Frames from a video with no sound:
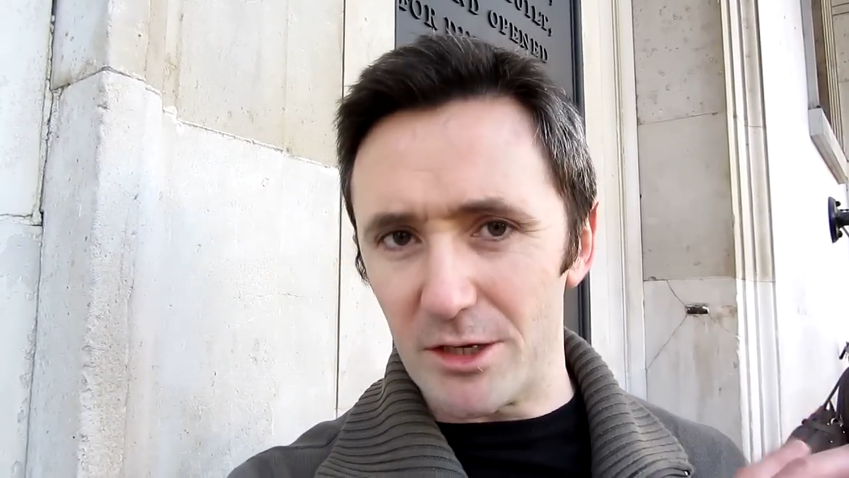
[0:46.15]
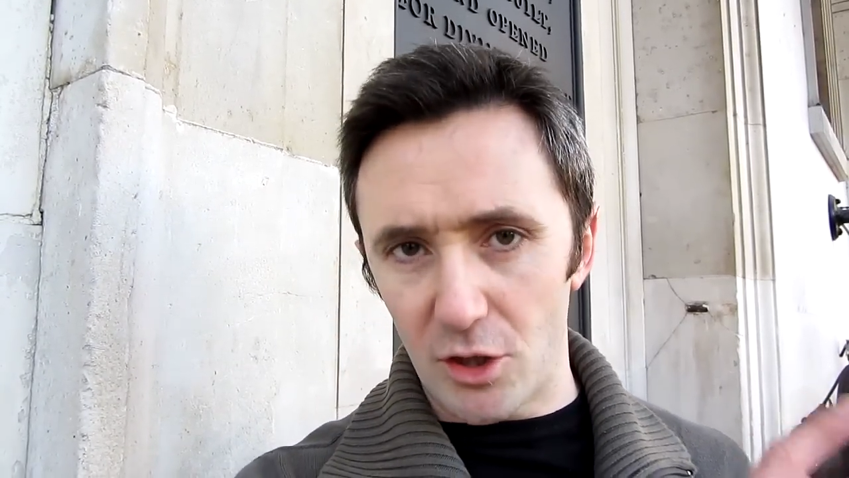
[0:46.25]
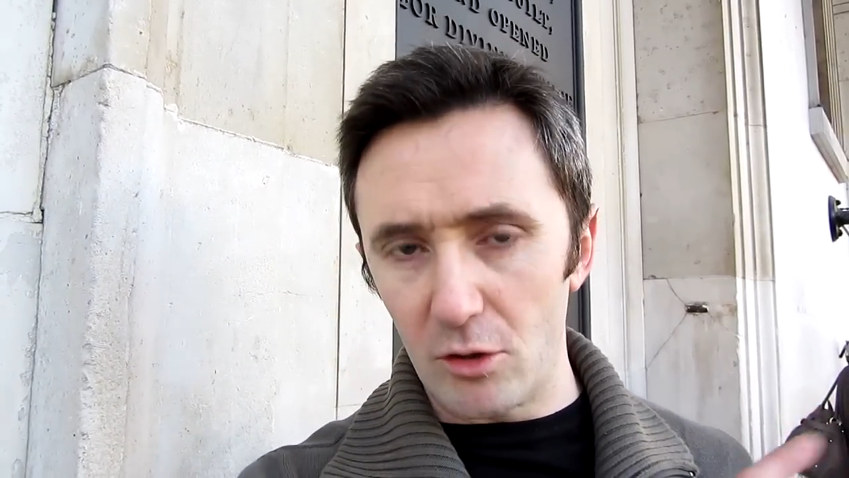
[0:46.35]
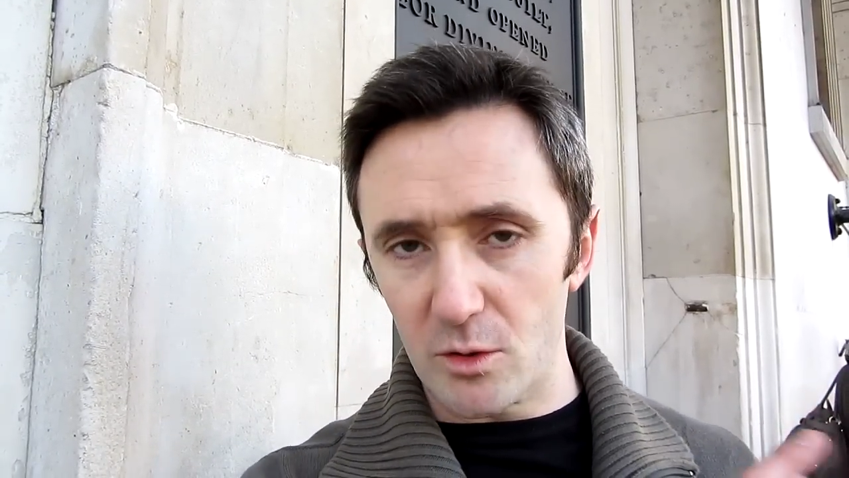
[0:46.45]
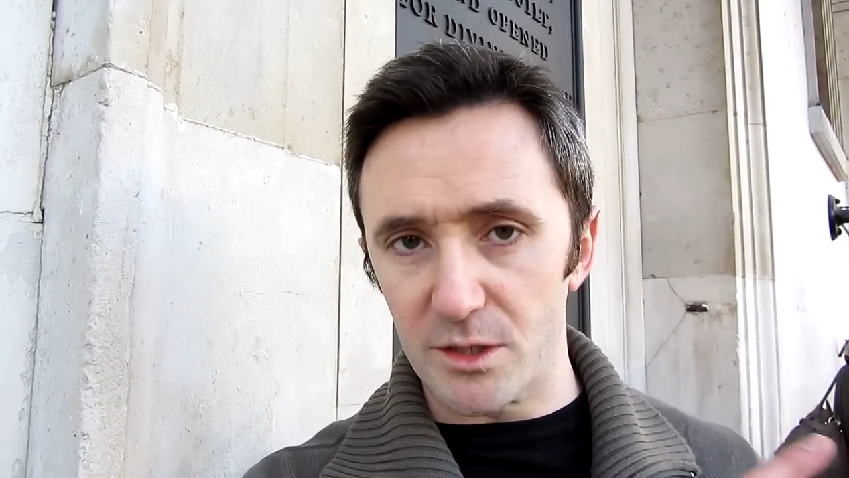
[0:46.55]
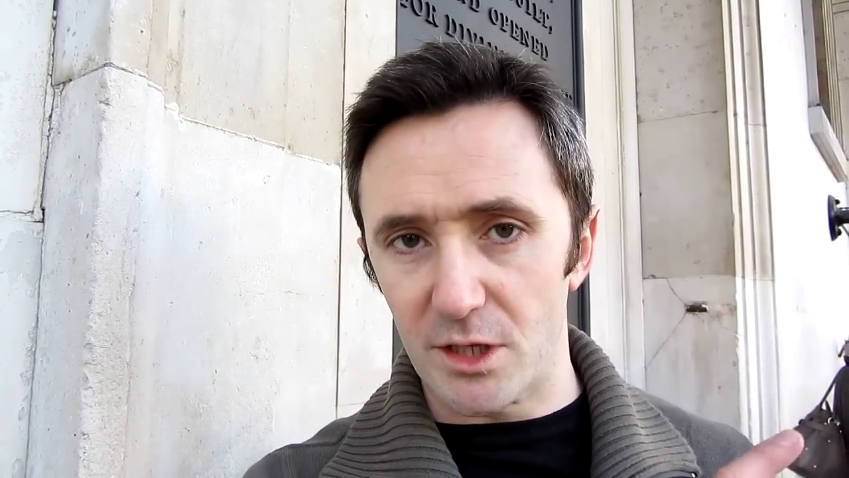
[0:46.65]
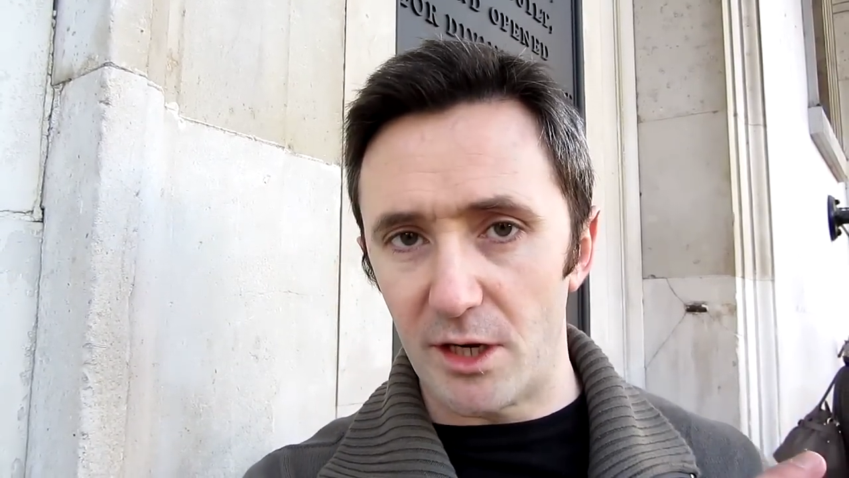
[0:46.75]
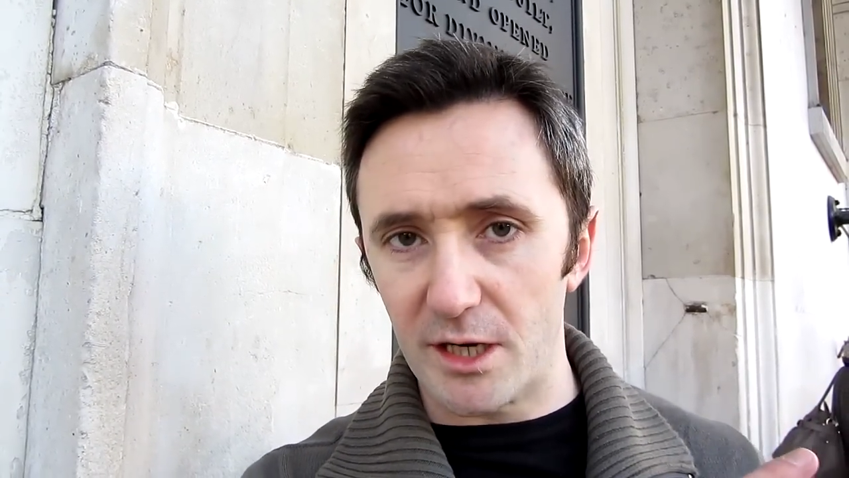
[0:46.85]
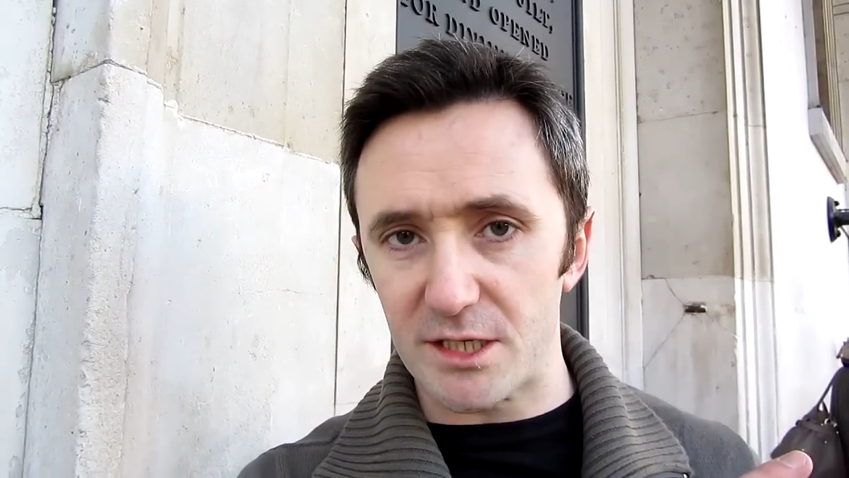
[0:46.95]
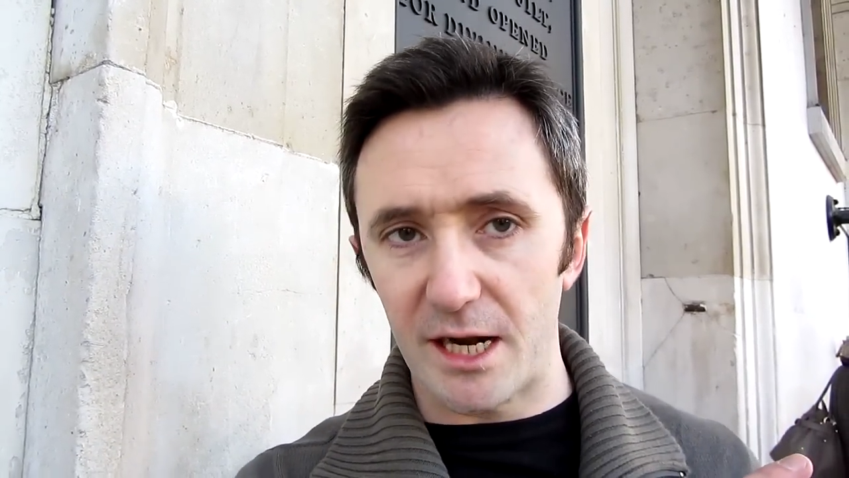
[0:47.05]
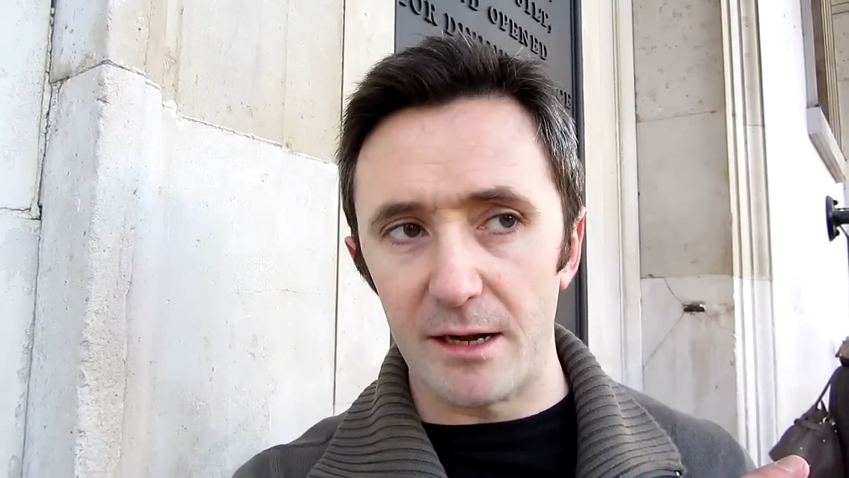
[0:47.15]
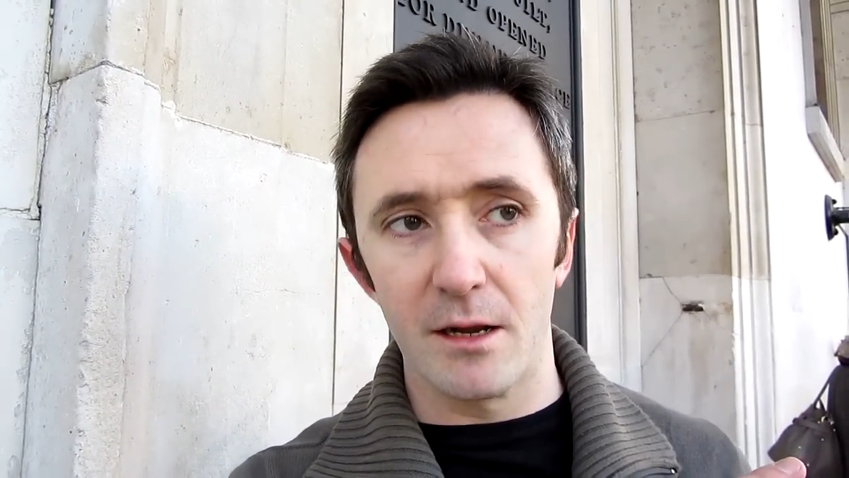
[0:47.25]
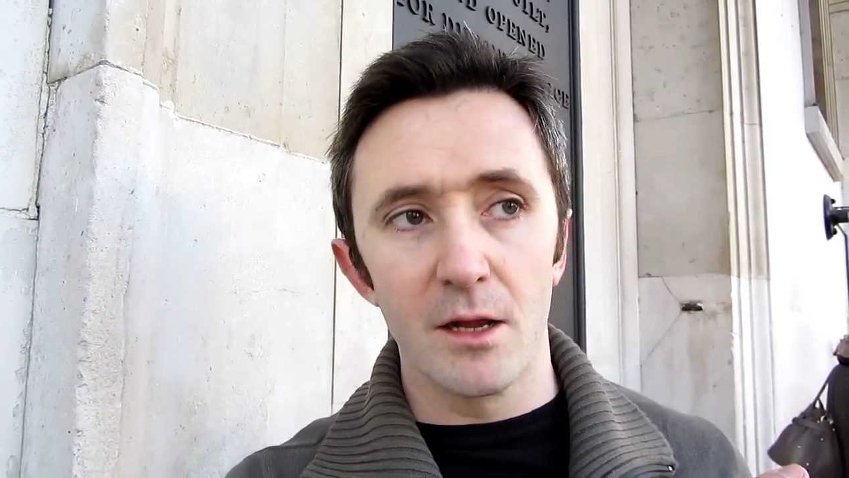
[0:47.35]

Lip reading: control to a certain extent.